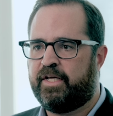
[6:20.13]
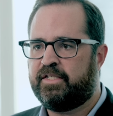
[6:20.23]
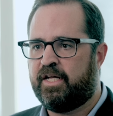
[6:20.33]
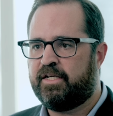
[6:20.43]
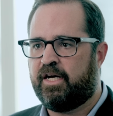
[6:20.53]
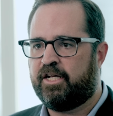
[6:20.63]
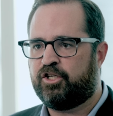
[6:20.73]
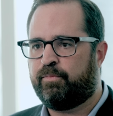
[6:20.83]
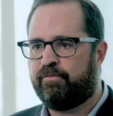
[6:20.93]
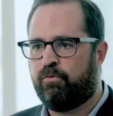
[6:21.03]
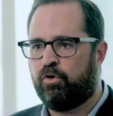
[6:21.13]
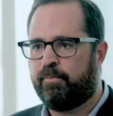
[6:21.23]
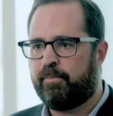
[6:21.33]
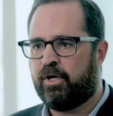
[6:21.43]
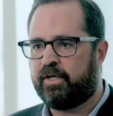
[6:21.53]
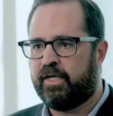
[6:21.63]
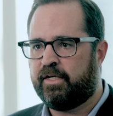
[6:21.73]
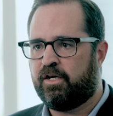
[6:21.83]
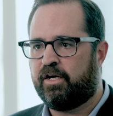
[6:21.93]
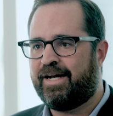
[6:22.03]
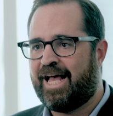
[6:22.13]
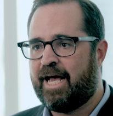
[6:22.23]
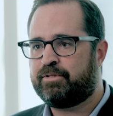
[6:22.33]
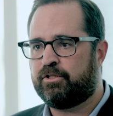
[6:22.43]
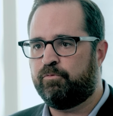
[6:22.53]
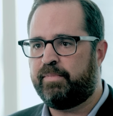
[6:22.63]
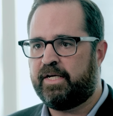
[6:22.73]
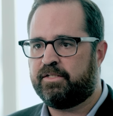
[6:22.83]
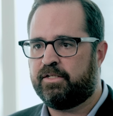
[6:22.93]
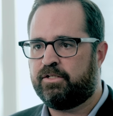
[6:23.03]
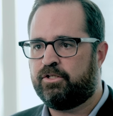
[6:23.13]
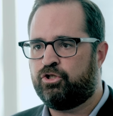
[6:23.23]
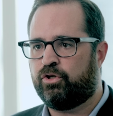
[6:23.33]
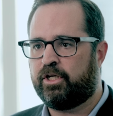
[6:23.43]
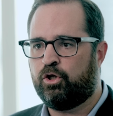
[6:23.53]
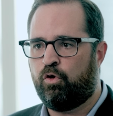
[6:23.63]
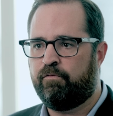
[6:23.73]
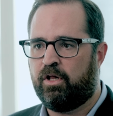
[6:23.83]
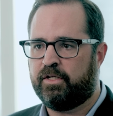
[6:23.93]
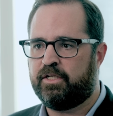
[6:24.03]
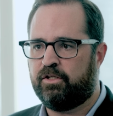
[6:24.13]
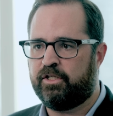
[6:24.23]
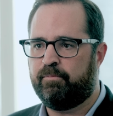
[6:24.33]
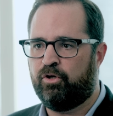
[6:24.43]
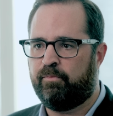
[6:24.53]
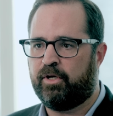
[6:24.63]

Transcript: they tend to underperform the market on an absolute basis during low volatility bull